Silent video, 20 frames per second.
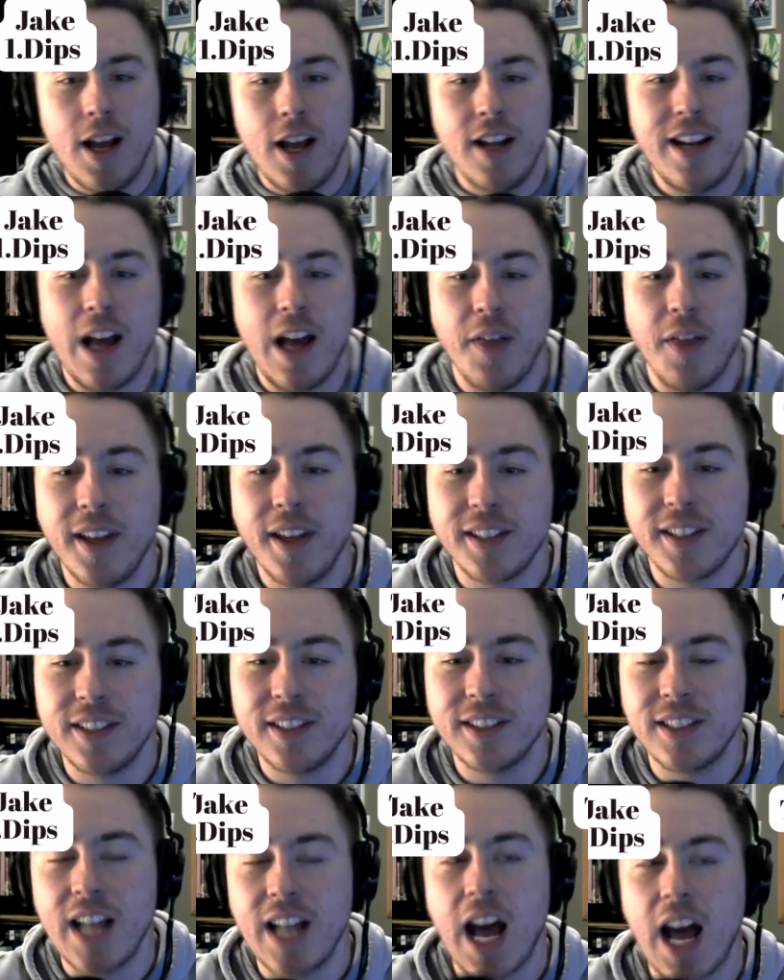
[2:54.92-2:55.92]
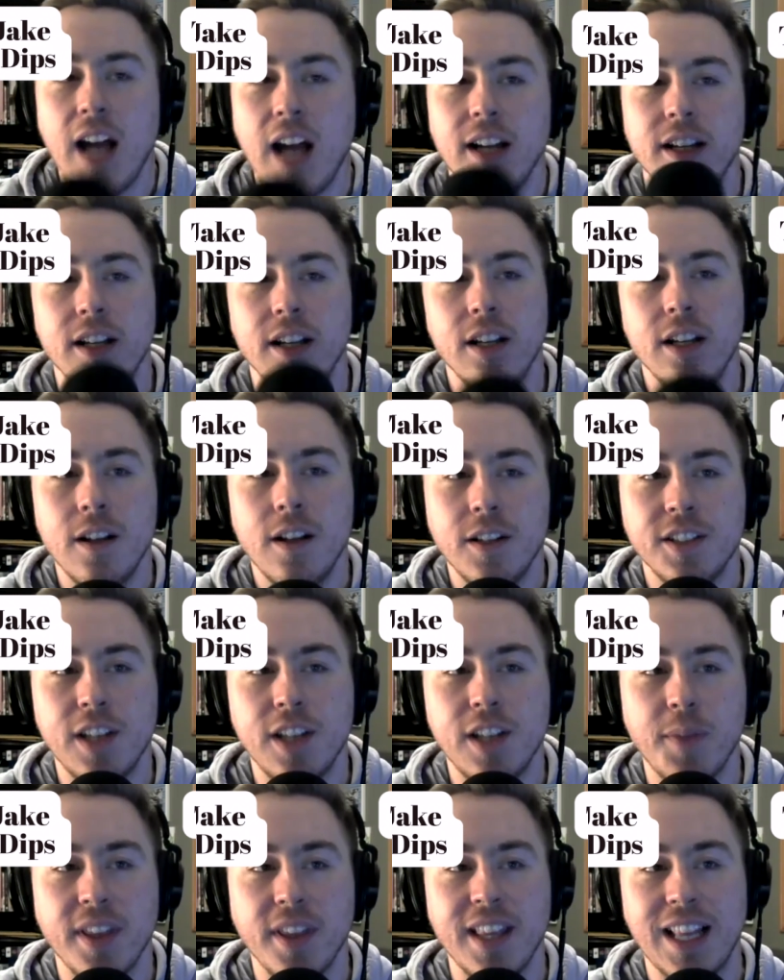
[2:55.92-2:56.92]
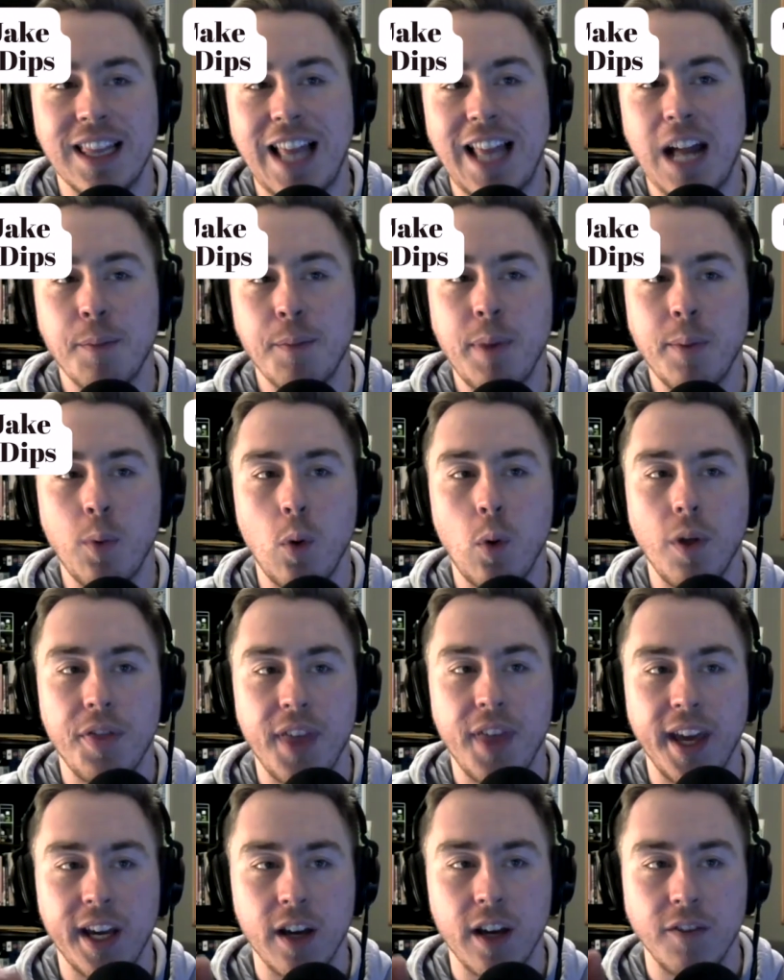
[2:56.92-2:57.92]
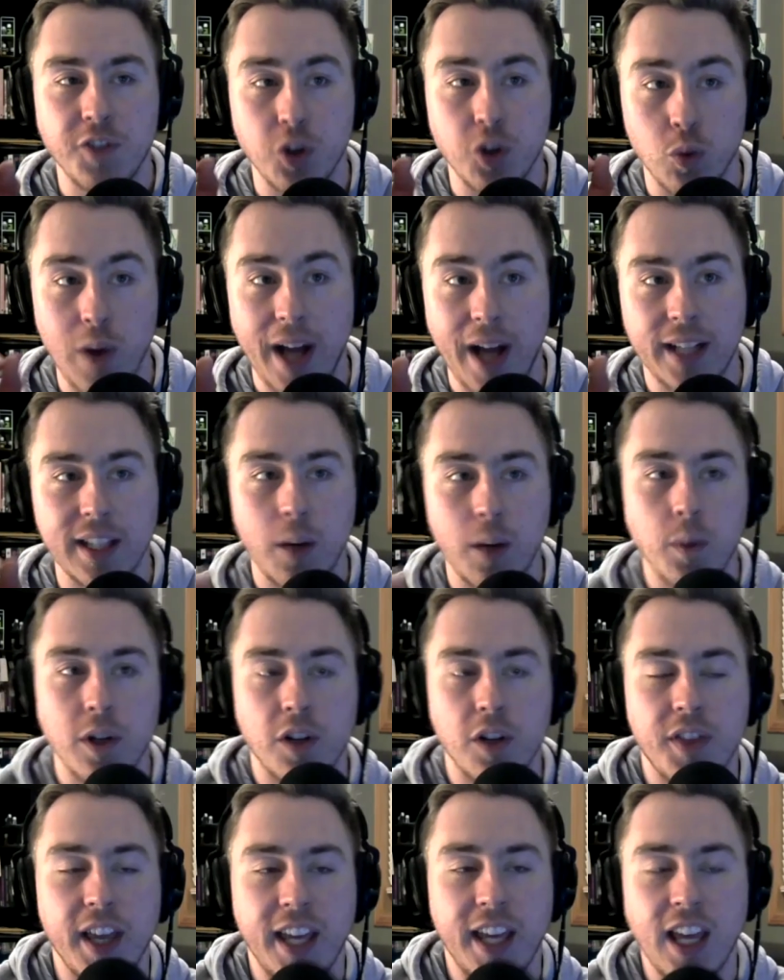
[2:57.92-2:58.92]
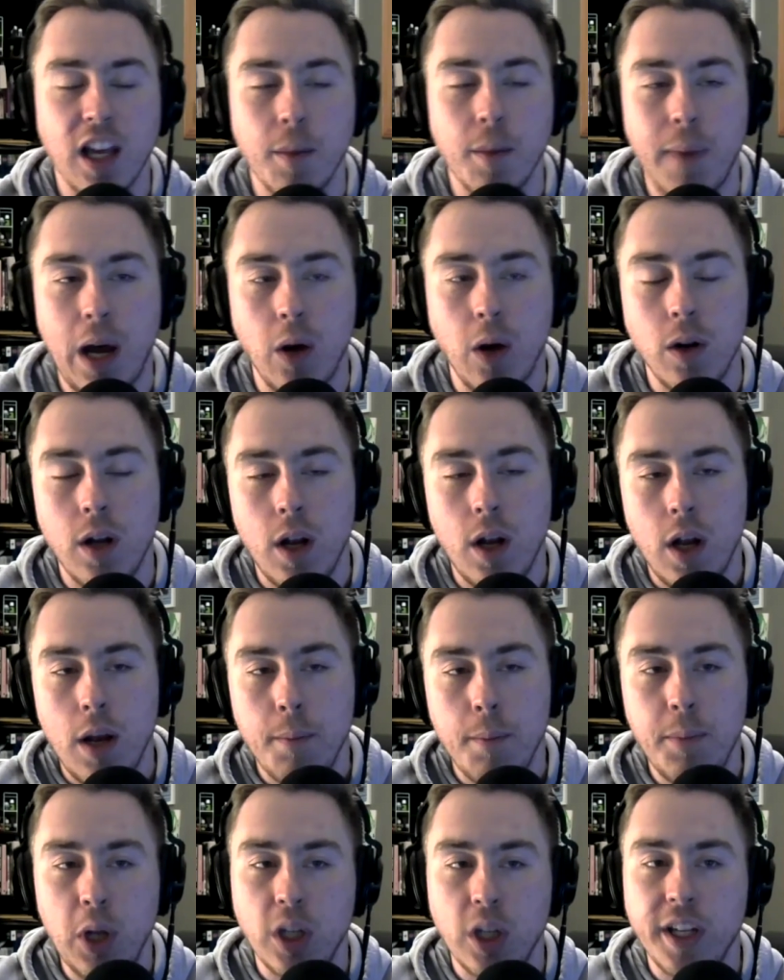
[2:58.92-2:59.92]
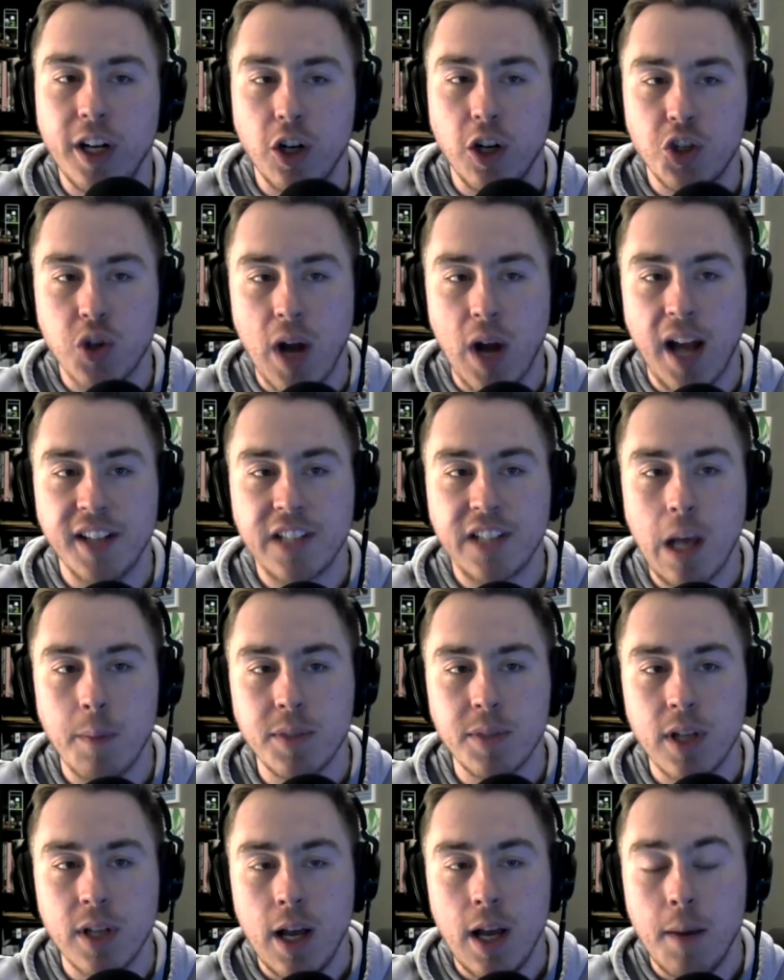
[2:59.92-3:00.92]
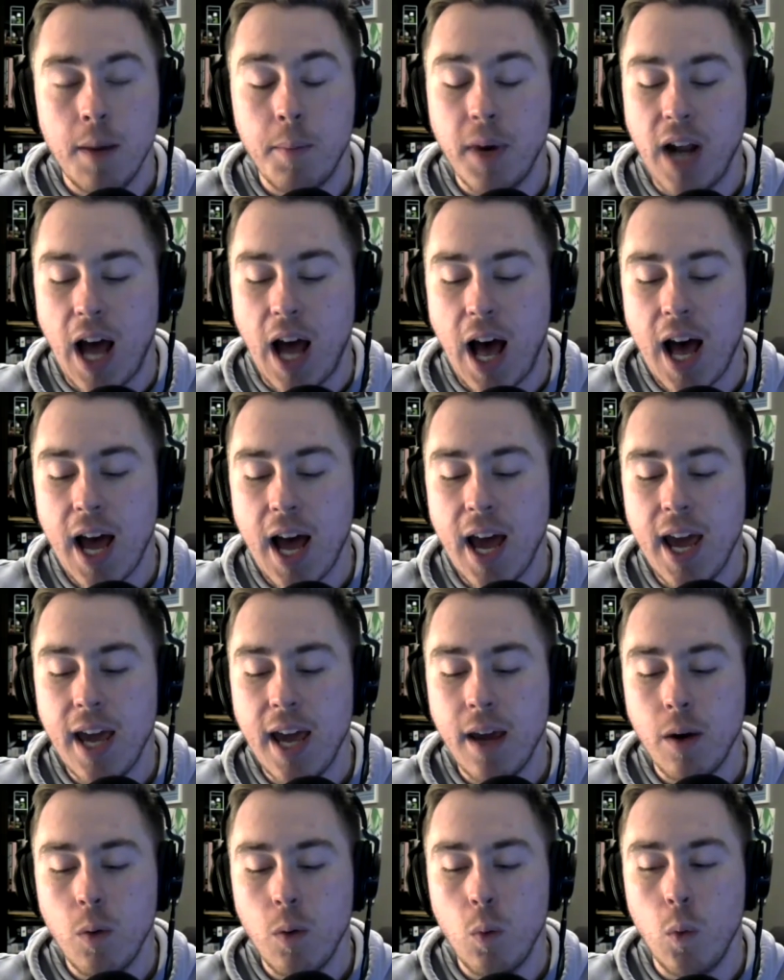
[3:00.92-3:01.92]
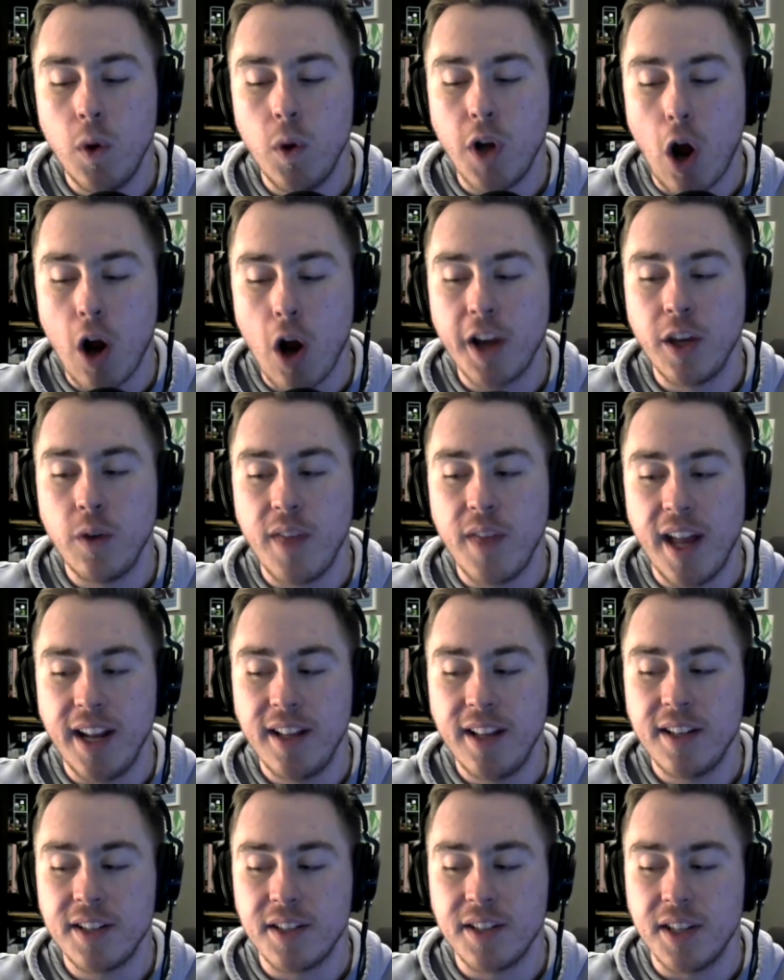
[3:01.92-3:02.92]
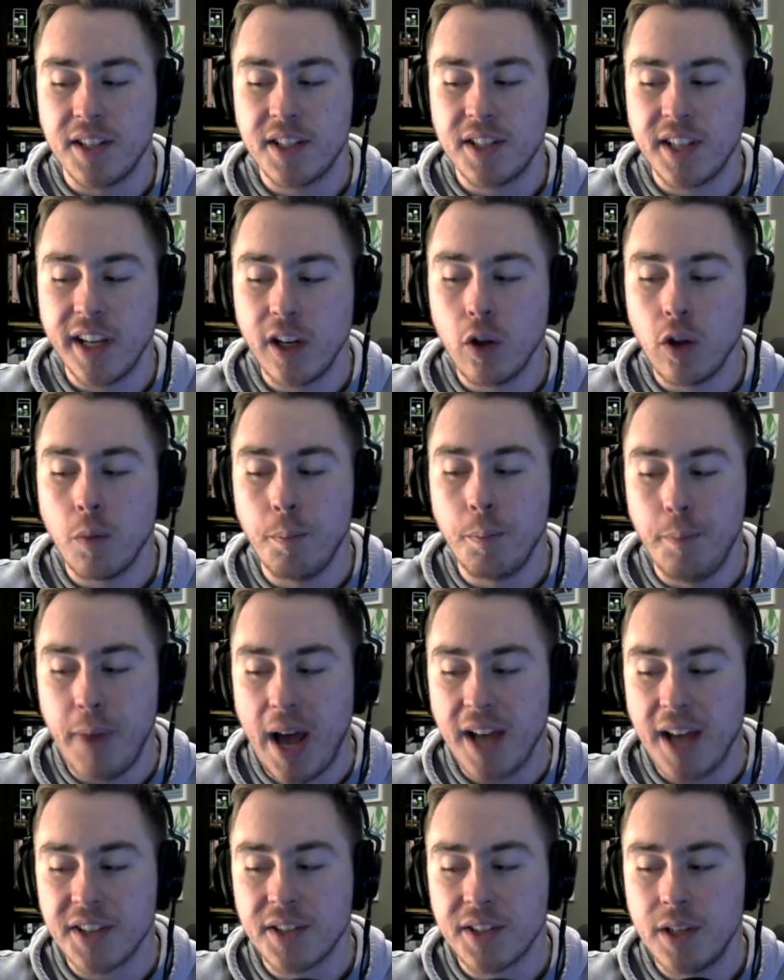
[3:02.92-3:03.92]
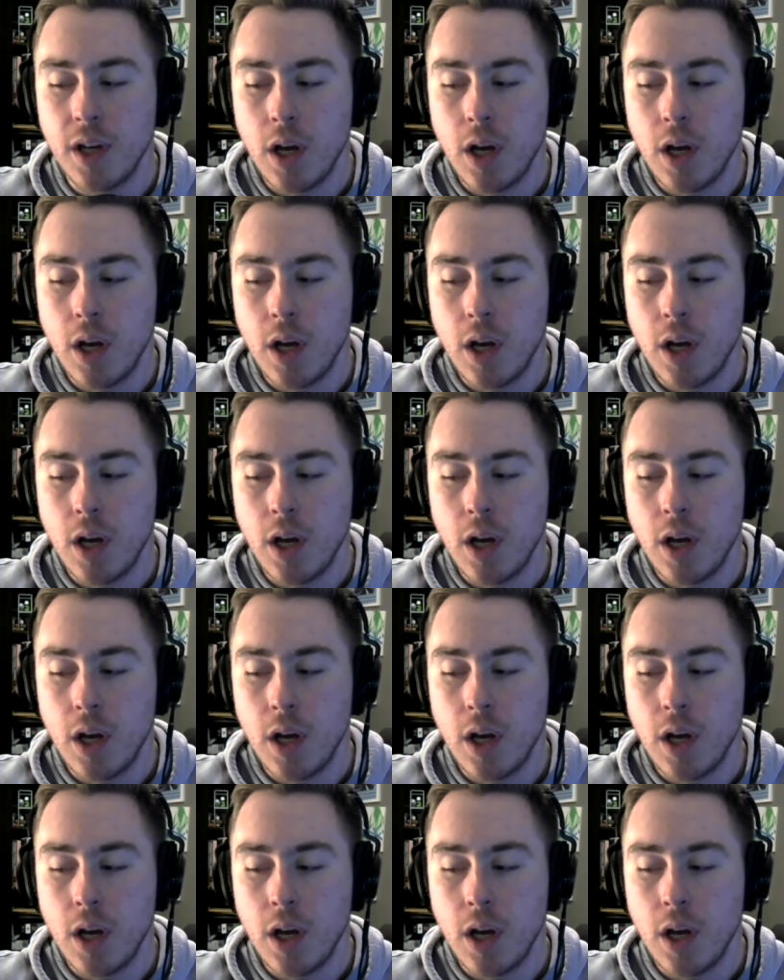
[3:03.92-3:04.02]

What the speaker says: Now, this is not something that a lot of people will think of directly when they're thinking about building your triceps, but I would argue that it is the single best